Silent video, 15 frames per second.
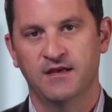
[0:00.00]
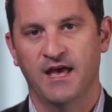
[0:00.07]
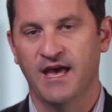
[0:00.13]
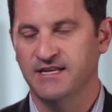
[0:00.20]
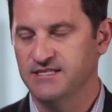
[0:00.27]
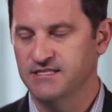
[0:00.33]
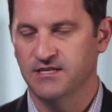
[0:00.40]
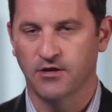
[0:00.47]

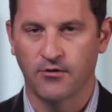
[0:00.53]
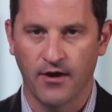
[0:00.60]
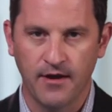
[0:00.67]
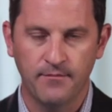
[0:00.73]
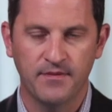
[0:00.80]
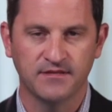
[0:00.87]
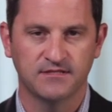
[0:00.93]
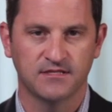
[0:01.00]
as is a
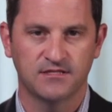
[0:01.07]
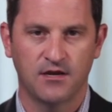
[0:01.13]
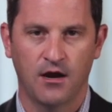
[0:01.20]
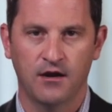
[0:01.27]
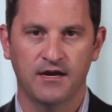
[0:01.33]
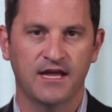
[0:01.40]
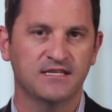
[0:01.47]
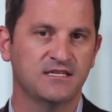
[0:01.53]
great business
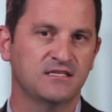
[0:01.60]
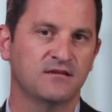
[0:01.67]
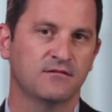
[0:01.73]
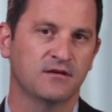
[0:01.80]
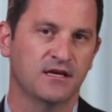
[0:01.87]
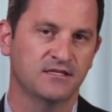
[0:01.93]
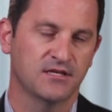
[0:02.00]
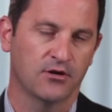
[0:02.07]
card, as
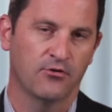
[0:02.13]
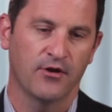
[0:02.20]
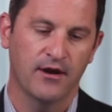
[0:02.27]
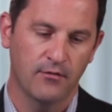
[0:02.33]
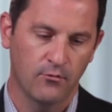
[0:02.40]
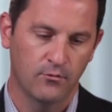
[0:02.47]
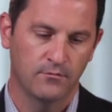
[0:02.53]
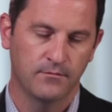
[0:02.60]
is a great